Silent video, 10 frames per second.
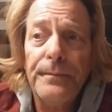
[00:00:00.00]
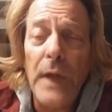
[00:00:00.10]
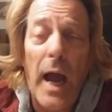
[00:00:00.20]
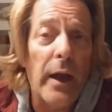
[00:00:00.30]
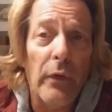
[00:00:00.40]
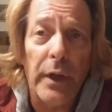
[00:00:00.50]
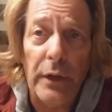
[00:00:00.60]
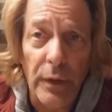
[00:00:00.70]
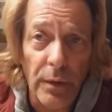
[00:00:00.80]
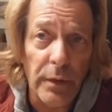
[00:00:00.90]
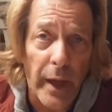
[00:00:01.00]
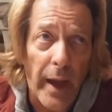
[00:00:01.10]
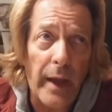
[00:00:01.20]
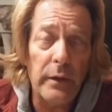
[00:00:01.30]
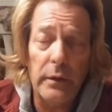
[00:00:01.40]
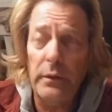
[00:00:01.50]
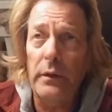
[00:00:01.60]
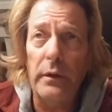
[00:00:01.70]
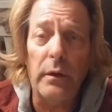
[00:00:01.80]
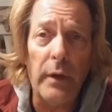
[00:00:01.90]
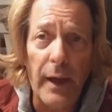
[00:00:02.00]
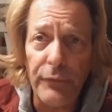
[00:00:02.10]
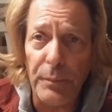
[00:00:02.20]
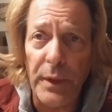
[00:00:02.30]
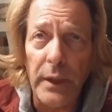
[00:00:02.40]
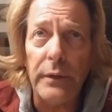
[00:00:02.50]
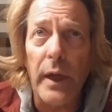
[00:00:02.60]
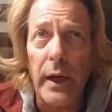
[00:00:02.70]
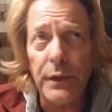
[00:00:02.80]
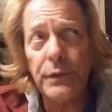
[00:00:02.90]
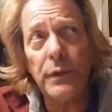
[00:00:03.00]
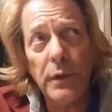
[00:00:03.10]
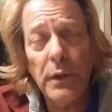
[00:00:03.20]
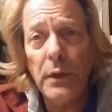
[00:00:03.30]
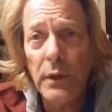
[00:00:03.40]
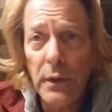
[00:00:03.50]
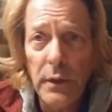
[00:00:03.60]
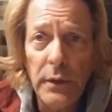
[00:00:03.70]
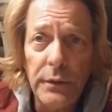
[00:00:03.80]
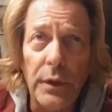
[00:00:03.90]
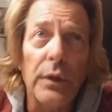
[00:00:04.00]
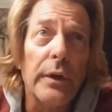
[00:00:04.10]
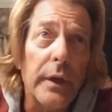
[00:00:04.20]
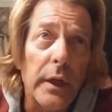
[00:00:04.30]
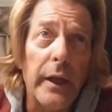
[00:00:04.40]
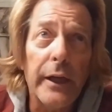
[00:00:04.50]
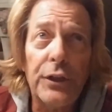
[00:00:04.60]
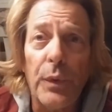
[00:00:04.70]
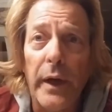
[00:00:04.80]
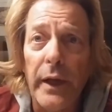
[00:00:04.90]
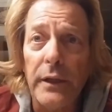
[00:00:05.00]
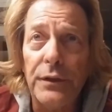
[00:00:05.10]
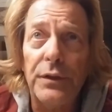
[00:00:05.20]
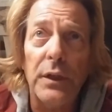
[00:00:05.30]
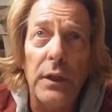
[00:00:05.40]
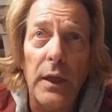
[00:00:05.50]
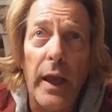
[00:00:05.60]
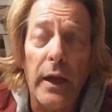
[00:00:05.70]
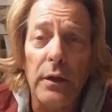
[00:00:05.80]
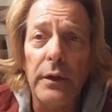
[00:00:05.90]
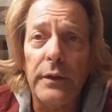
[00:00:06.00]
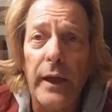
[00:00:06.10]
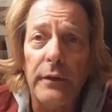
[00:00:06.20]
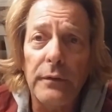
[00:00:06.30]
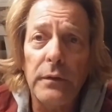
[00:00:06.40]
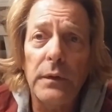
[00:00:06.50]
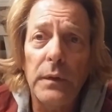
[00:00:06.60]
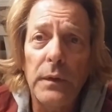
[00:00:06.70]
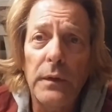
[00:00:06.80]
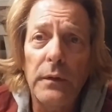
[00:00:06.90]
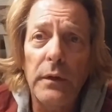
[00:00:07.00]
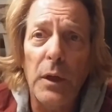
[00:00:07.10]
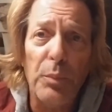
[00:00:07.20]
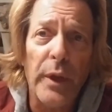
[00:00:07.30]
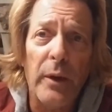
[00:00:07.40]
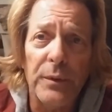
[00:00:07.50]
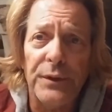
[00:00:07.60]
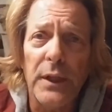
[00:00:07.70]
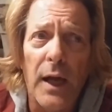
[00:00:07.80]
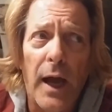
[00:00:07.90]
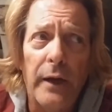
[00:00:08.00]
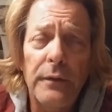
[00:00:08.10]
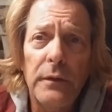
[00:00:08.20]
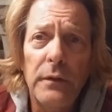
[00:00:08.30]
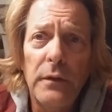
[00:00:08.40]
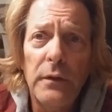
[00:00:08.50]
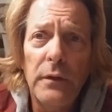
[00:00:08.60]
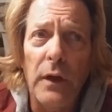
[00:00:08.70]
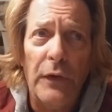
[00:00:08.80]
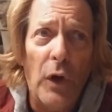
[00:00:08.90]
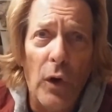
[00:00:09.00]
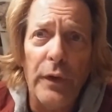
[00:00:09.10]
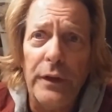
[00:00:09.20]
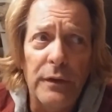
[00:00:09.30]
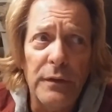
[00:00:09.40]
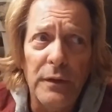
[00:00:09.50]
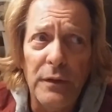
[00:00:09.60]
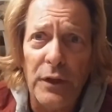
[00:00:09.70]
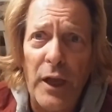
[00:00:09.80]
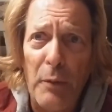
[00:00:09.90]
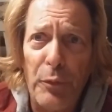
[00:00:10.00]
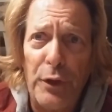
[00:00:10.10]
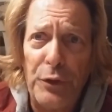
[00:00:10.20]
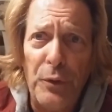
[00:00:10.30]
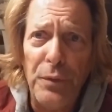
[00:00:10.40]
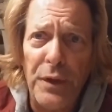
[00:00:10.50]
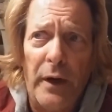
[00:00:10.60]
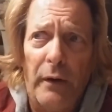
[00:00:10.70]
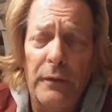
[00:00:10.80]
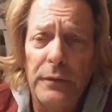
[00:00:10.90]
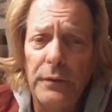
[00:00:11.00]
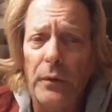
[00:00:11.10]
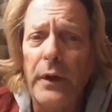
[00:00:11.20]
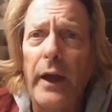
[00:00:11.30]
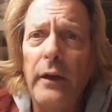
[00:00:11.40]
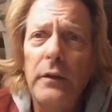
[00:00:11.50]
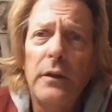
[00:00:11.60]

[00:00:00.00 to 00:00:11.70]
I already knew that. You don't have to be a dentist to look at an x-ray and see the angle that that implant was in on and know that you can't put a tooth there, okay?